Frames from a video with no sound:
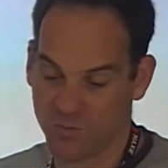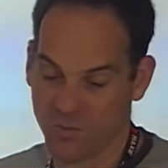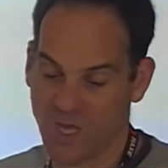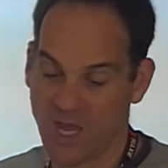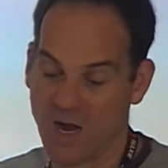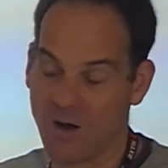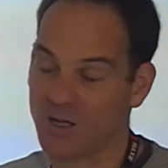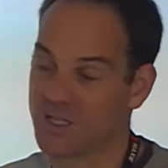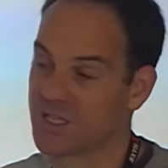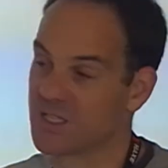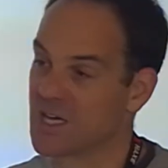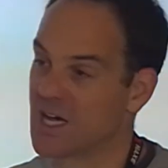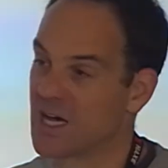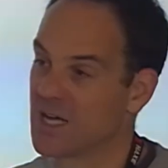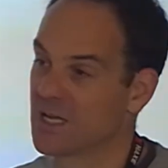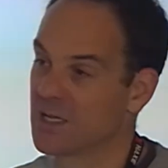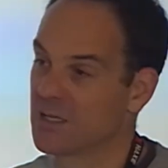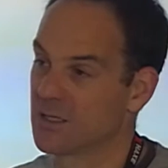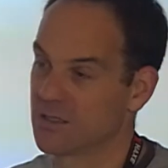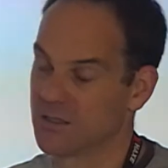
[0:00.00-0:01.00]
character
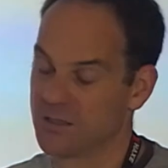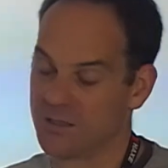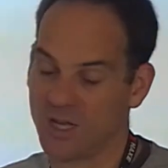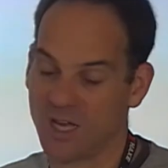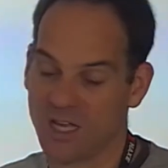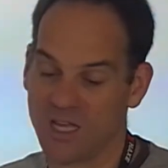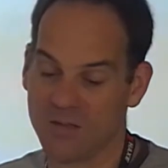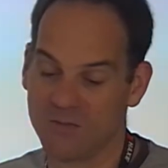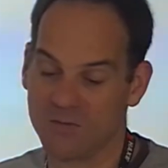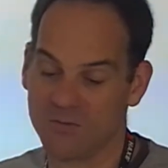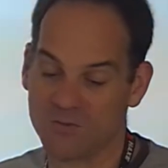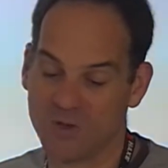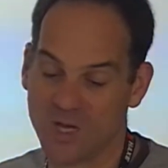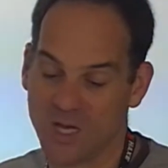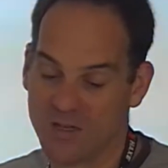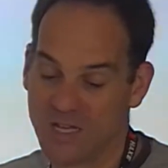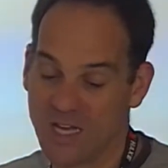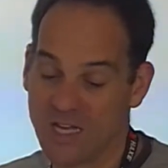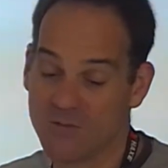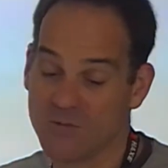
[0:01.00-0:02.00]
data
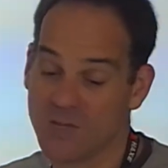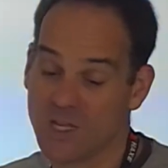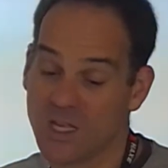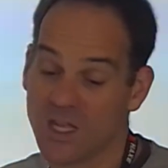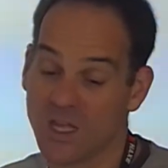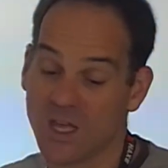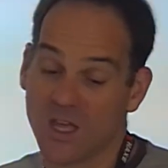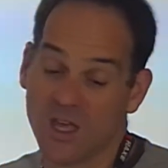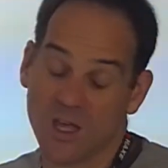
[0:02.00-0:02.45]
natively,